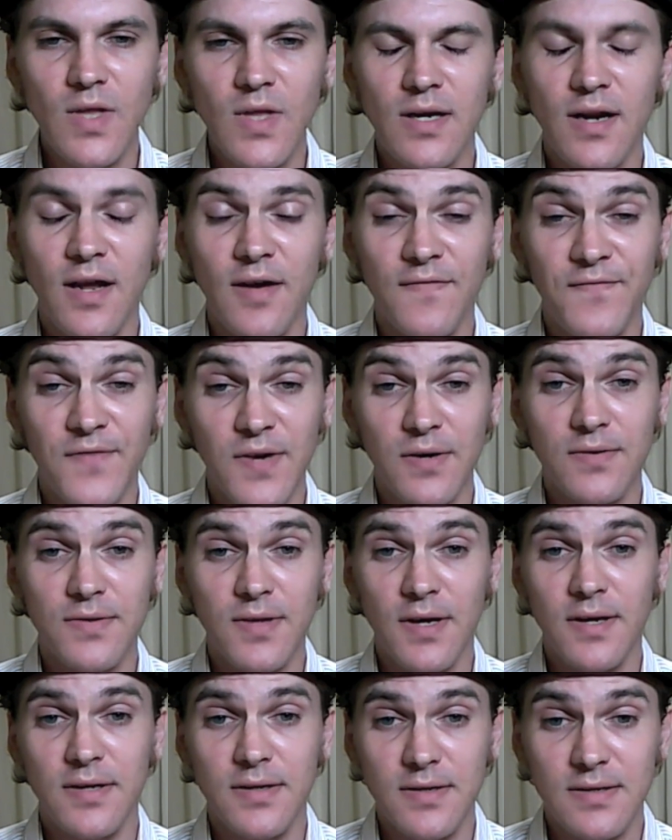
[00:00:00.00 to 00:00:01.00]
and I feel
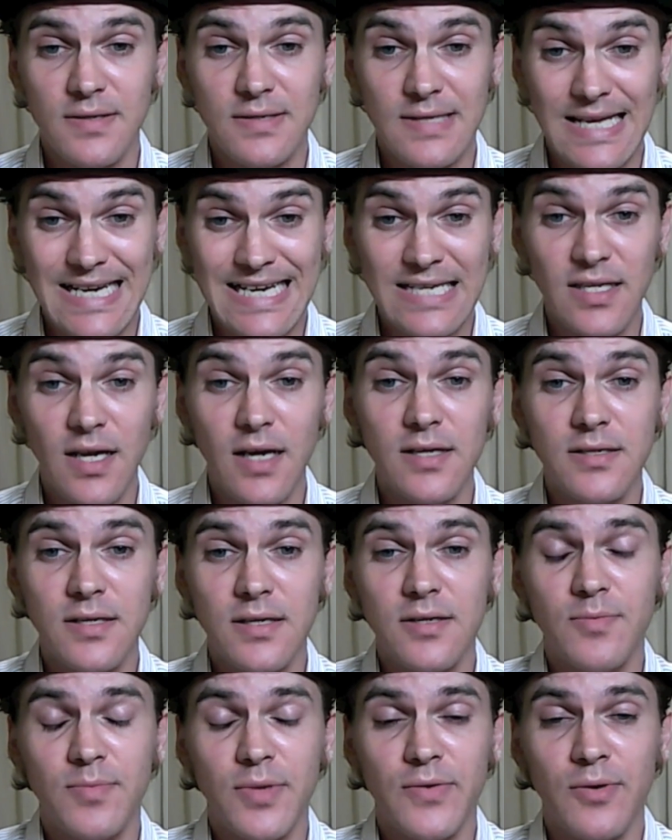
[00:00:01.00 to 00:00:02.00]
that it does
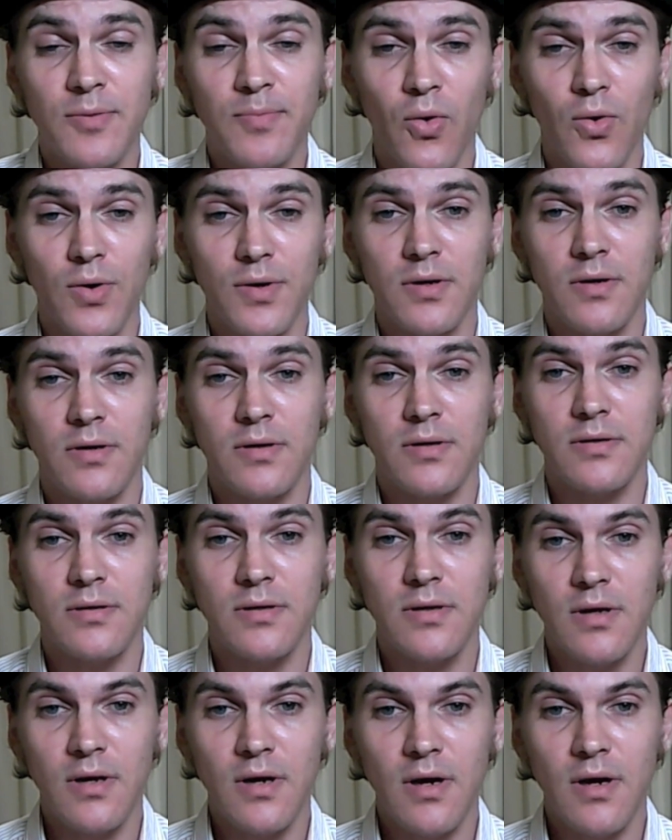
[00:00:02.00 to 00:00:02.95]
need to be reported on